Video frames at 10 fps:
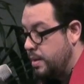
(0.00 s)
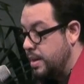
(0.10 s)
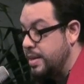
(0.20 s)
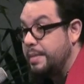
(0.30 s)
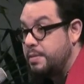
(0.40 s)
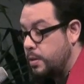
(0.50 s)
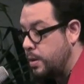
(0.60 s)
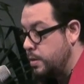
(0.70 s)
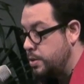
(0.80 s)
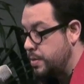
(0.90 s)
the debtor
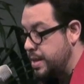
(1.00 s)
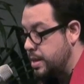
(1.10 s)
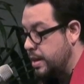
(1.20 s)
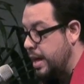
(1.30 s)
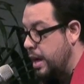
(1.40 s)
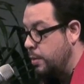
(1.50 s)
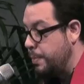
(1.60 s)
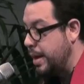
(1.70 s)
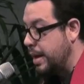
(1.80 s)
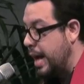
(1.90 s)
countries are now
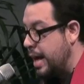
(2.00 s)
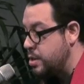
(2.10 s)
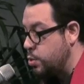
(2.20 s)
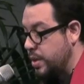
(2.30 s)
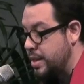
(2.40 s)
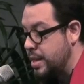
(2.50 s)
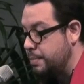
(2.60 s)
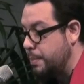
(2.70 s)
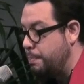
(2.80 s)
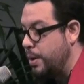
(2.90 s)
being asked to
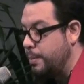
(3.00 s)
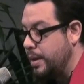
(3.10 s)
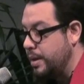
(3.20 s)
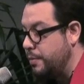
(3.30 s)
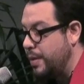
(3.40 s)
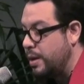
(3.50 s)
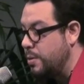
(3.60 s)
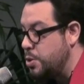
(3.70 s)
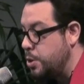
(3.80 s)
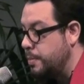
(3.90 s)
accept a permanent
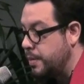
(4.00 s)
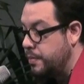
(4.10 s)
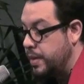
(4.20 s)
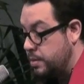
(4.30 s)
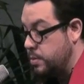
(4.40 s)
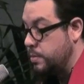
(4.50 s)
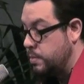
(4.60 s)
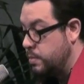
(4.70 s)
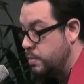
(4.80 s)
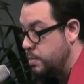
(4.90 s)
Franco-German veto
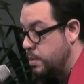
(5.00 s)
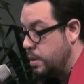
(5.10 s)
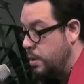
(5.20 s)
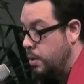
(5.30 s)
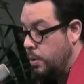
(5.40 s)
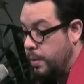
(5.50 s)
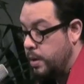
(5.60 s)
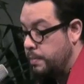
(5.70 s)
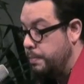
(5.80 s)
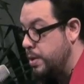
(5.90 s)

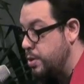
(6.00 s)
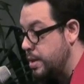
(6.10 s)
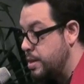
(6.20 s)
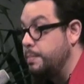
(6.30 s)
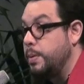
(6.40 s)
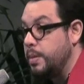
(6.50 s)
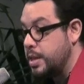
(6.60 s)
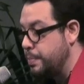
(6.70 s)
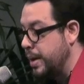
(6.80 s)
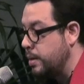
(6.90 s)
over budgets and public
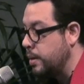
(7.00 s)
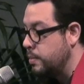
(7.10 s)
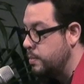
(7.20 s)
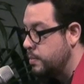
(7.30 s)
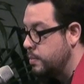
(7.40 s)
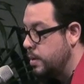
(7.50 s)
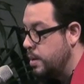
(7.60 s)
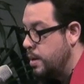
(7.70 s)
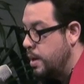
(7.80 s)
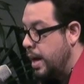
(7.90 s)
spending.
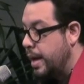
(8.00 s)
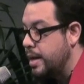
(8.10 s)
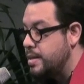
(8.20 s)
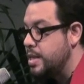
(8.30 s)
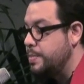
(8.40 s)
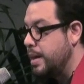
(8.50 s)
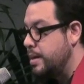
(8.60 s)
I guess this